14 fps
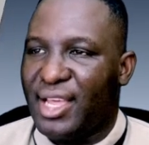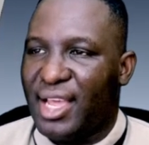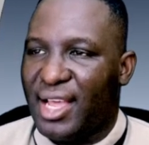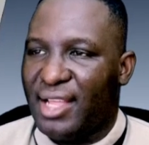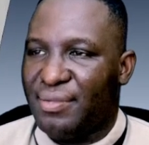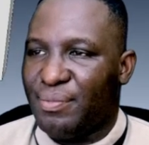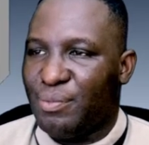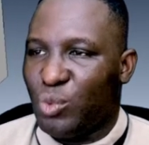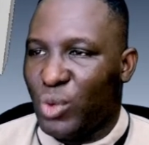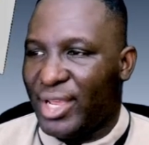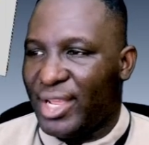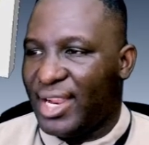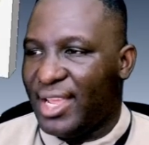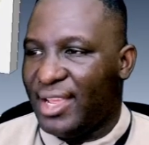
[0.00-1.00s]
and
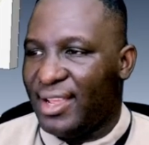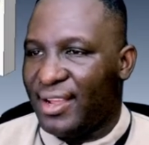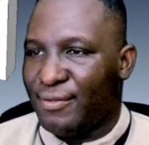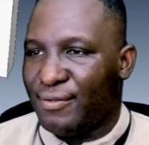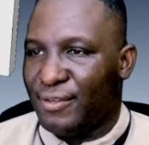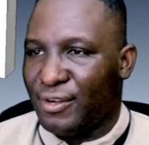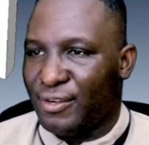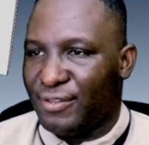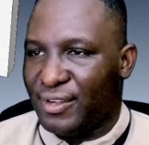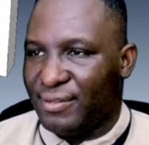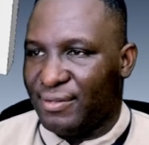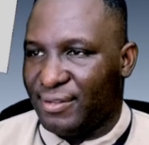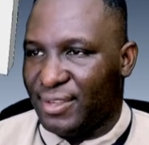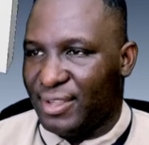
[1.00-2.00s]
quickly and
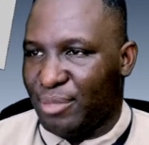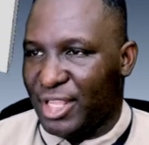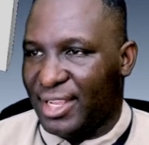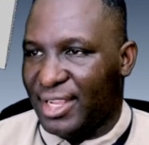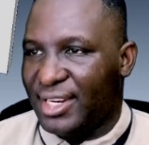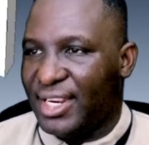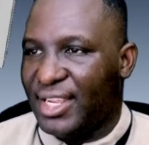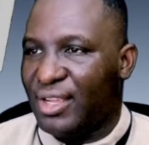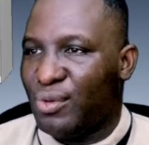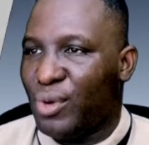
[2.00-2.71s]
immediately